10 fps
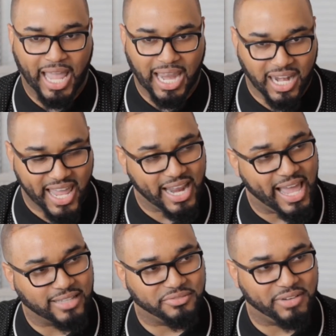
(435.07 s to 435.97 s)
Atlanta
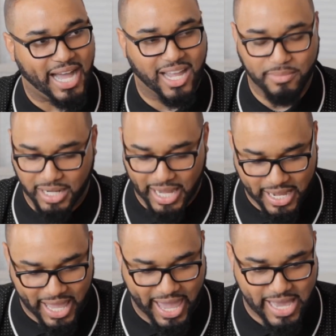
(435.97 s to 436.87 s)
has a vibe.
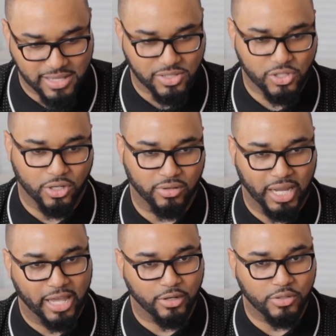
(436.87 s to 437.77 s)
Atlanta has a certain
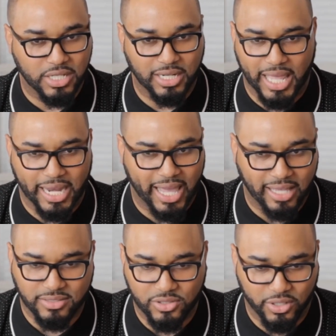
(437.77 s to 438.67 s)
energy. Atlanta
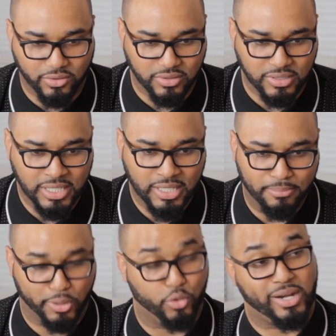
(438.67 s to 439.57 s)
has a certain
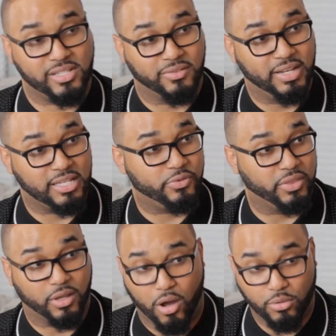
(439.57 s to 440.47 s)
progressiveness for
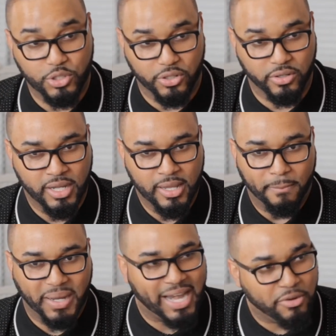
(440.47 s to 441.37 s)
the culture.
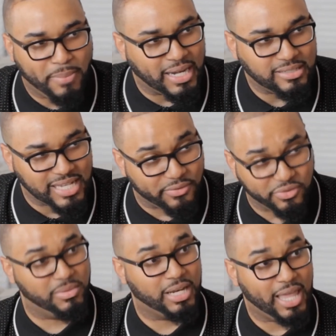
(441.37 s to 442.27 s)
Right. But everybody's not
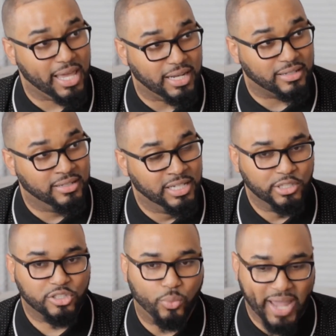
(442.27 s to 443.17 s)
from Atlanta. Right.
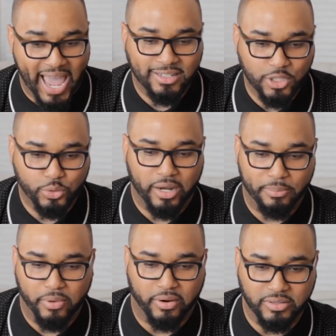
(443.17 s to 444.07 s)
So we had to try to
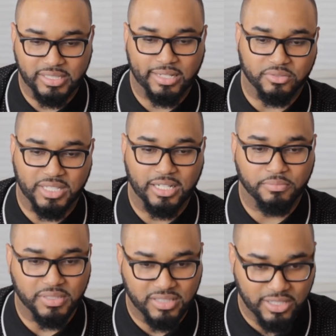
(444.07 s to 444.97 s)
put ourselves in
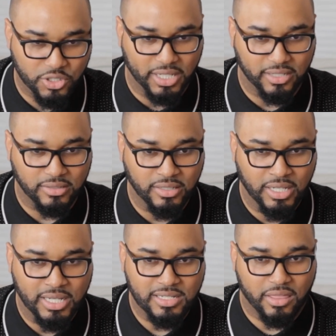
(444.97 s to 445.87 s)
position
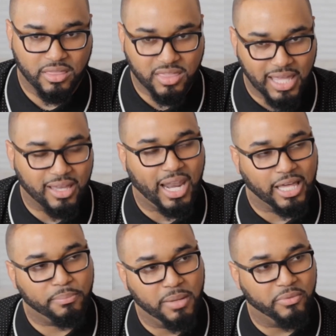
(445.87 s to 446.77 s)
to think
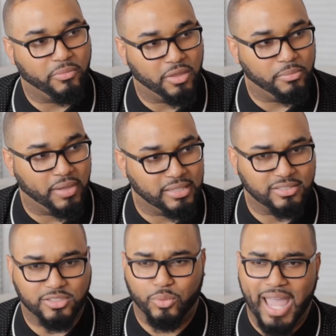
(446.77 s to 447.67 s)
like people from other places.
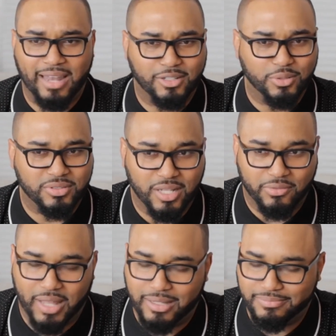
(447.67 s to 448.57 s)
And so we had to do
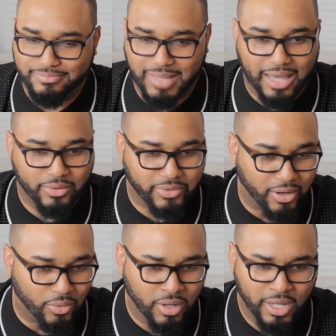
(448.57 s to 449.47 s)
stuff like, hmm, I don't
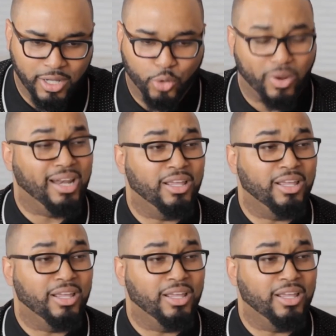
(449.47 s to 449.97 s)
know, create a